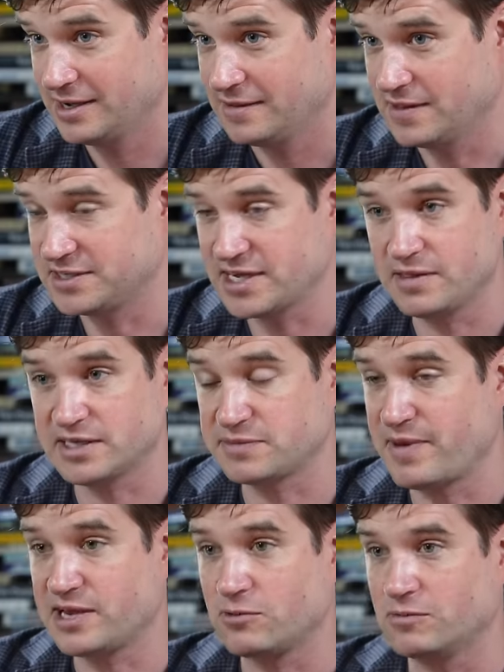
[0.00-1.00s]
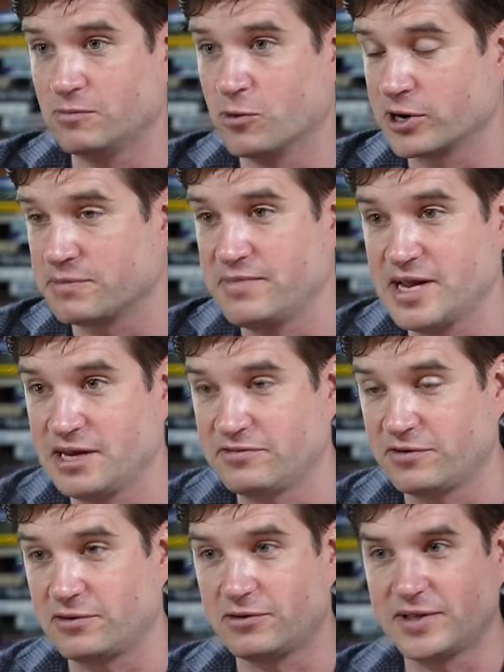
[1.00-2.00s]
to say let's make work
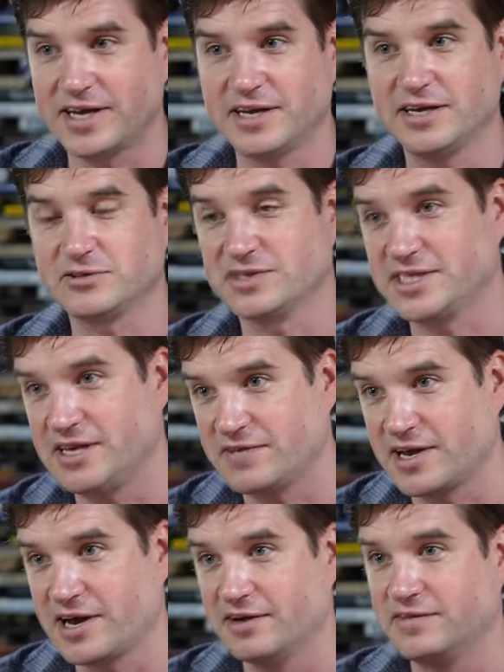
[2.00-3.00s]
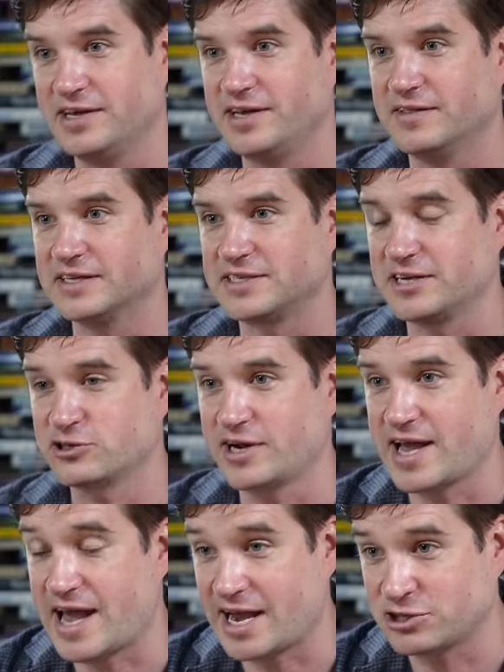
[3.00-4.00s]
meaningful like it is with Stephen Covey. Let's not yeah. try
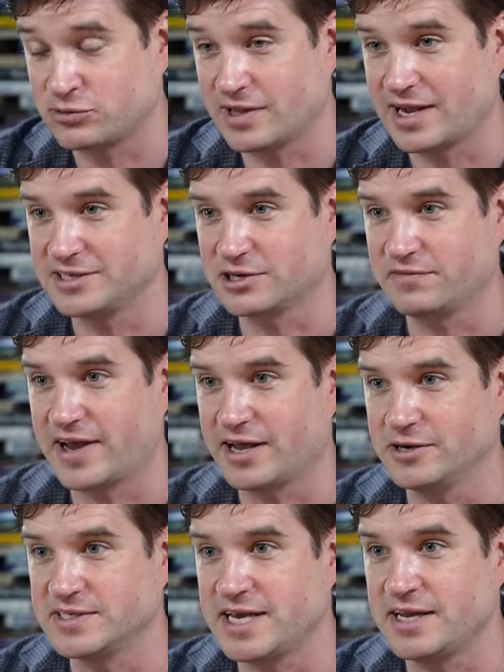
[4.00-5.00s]
to actualize our values.